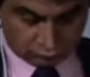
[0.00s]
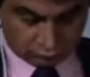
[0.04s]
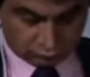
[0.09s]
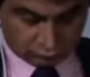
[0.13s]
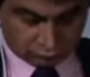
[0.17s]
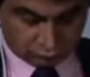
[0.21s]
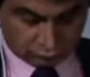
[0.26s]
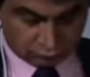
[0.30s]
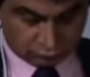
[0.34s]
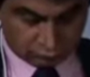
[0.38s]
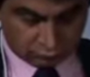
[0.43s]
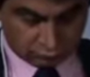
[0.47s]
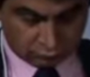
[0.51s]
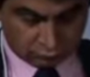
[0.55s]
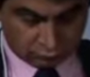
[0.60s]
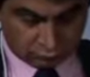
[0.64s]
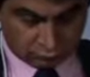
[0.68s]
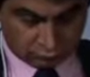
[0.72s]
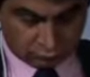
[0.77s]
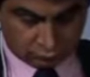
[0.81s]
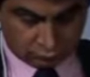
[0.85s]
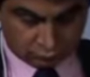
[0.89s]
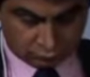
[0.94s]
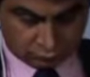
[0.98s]

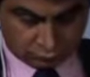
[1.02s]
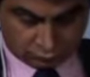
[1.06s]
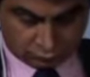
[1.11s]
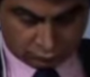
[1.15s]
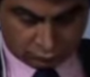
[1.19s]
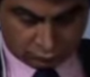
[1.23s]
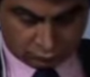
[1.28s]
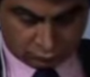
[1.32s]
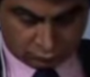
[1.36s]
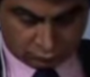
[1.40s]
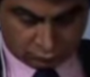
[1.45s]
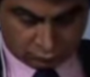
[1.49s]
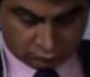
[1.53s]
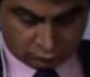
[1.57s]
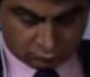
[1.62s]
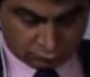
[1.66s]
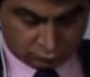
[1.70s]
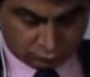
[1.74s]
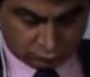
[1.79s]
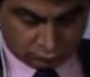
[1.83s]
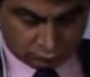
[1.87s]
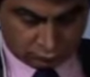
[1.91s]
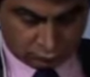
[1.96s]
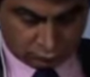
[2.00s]

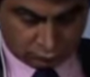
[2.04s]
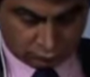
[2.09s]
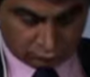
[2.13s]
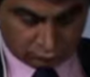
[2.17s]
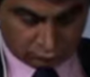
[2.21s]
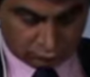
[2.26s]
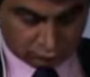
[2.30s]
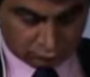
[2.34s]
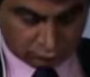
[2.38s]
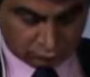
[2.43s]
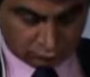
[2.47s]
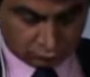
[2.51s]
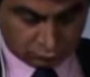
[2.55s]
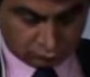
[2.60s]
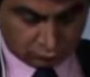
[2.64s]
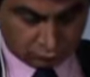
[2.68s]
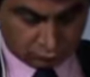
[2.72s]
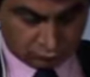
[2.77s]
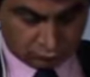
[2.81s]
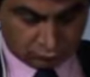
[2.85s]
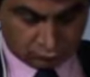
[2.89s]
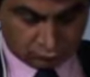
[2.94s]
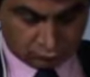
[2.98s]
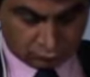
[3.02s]

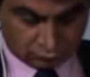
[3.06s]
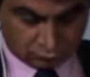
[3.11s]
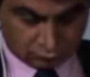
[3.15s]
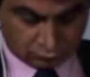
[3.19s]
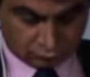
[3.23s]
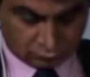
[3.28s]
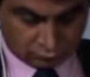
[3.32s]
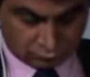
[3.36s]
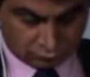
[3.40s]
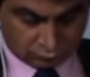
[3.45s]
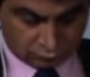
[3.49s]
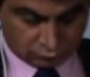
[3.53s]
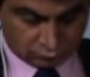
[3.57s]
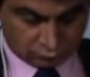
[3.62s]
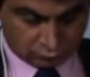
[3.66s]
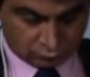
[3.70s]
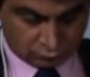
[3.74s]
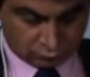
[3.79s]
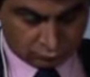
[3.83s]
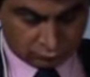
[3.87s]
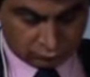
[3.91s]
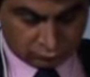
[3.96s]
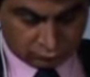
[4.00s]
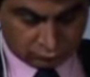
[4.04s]

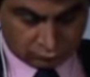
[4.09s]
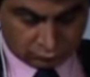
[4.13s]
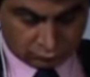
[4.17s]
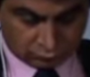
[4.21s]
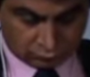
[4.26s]
No words are spoken by the person on screen.